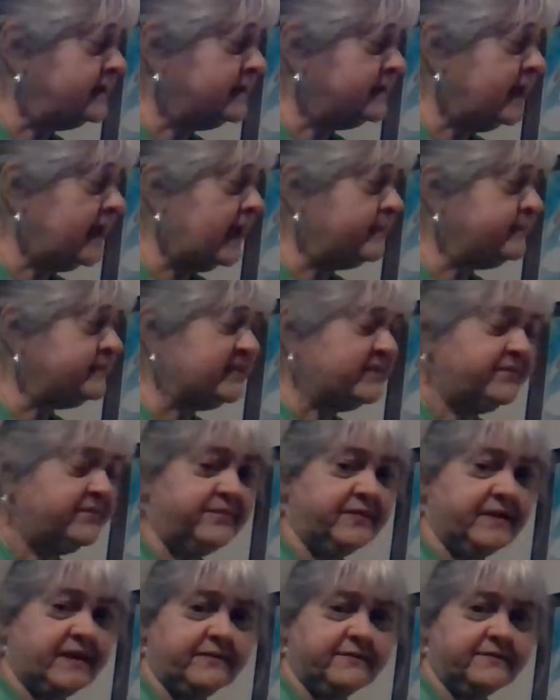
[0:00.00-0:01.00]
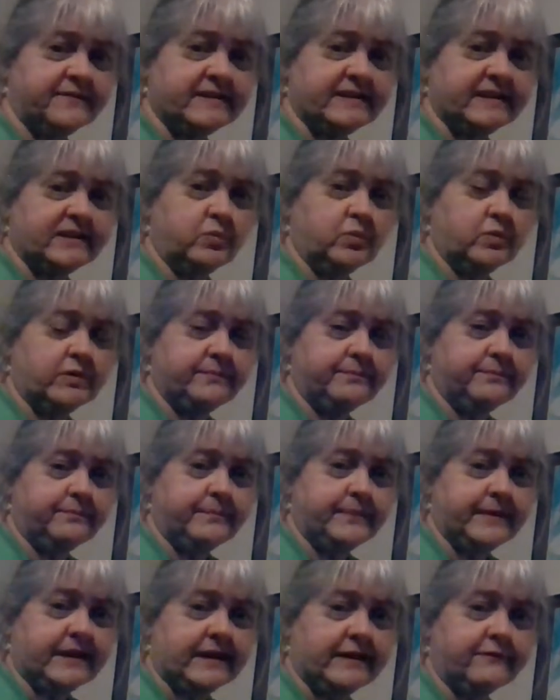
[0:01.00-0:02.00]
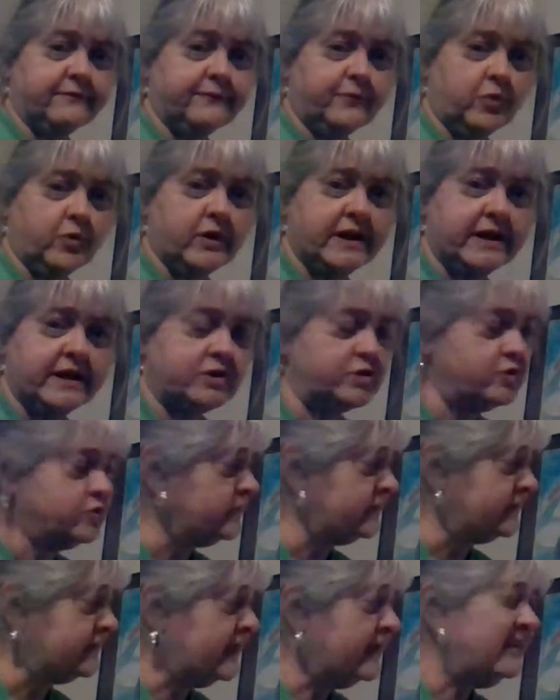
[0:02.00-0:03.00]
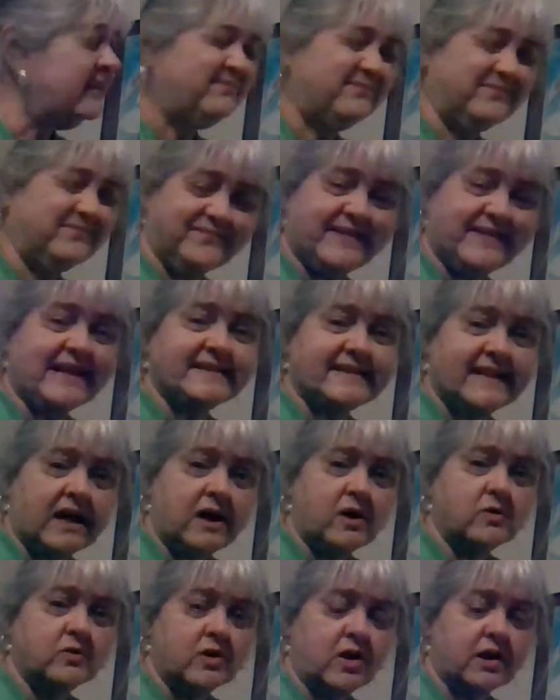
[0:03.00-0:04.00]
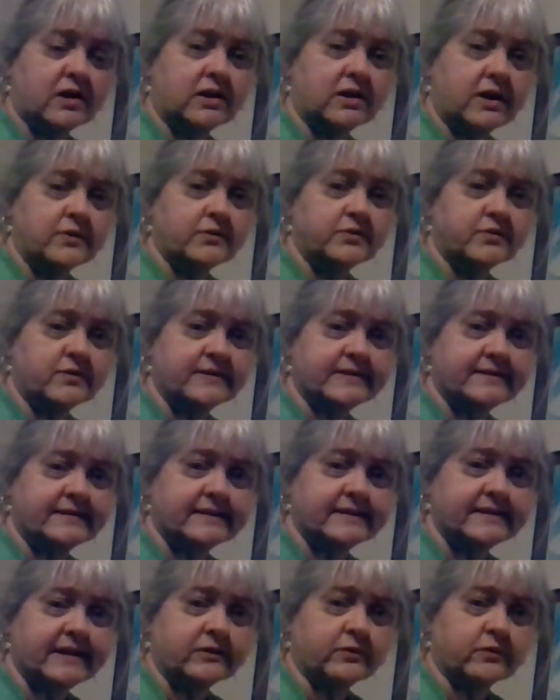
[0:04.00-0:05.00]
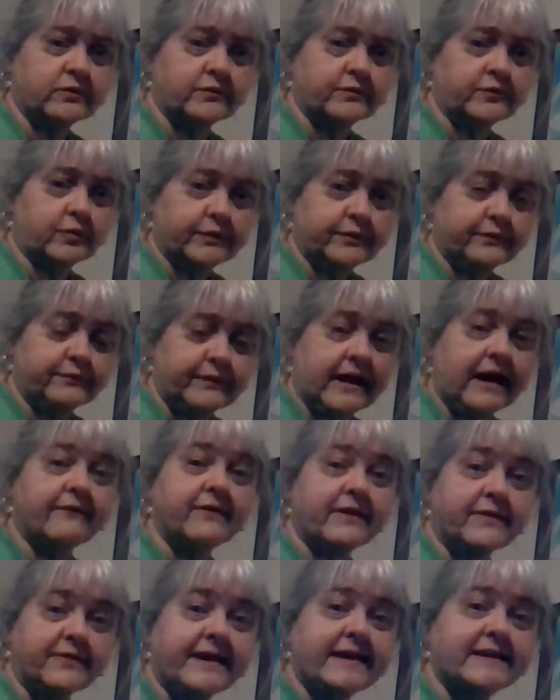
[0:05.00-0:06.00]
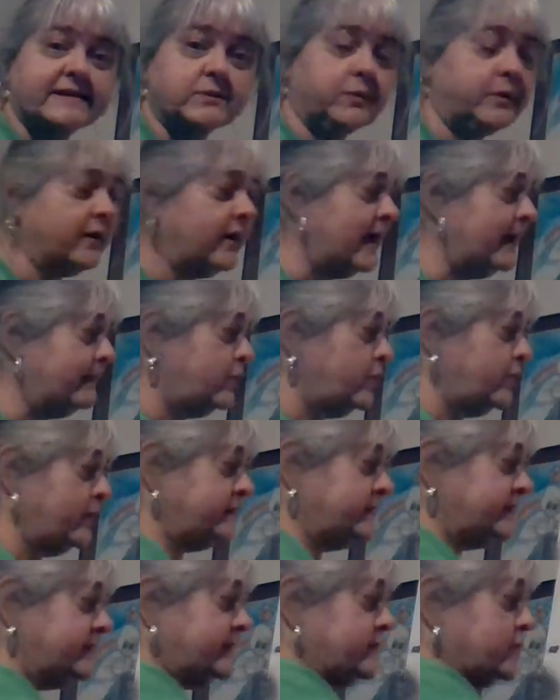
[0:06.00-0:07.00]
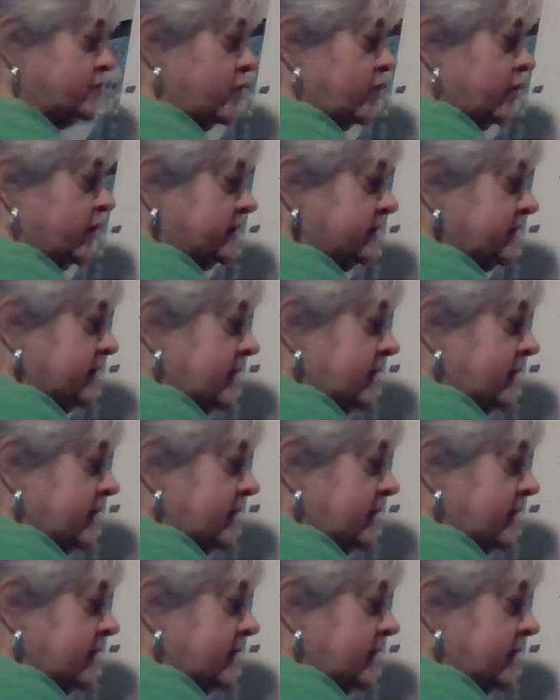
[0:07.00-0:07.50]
times 50 would be 400. That's a whole lot closer to 645. That's where I'm going to start.